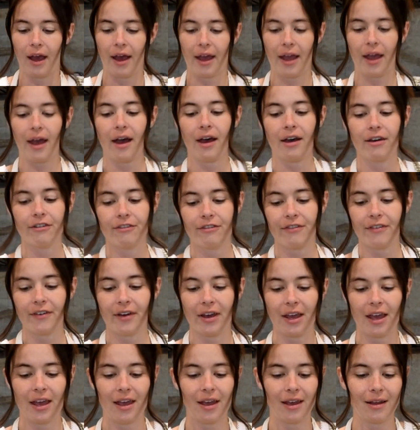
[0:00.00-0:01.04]
I have
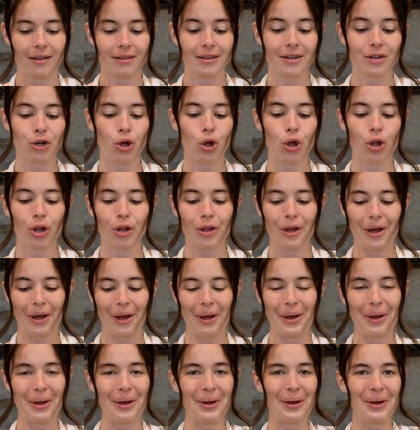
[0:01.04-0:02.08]
a little
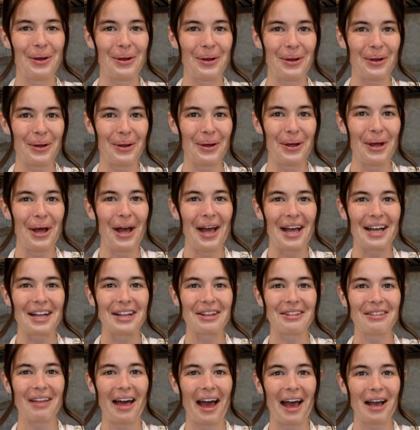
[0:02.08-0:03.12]

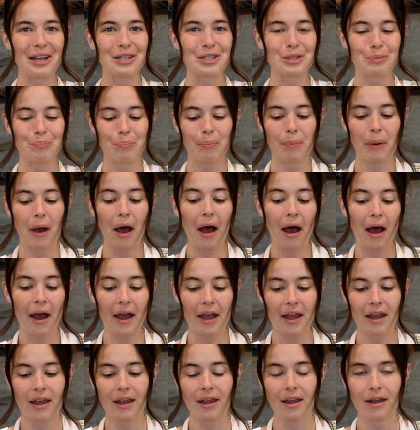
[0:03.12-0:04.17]
glass
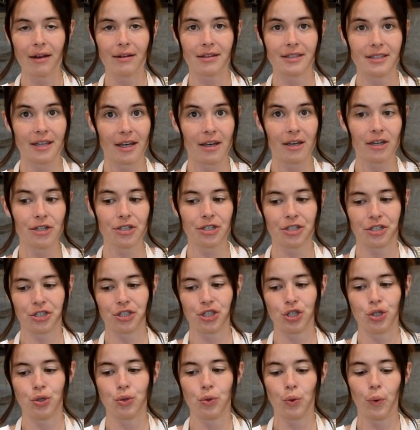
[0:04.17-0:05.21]
pie
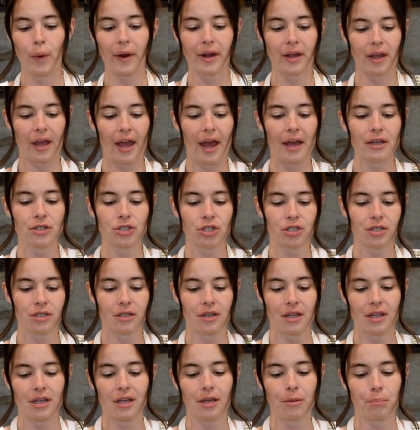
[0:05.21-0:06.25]
dish to catch
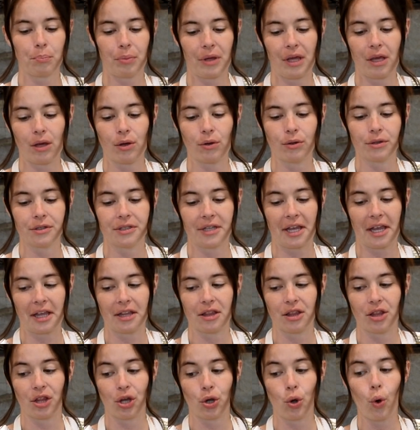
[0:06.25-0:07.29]
the peels and the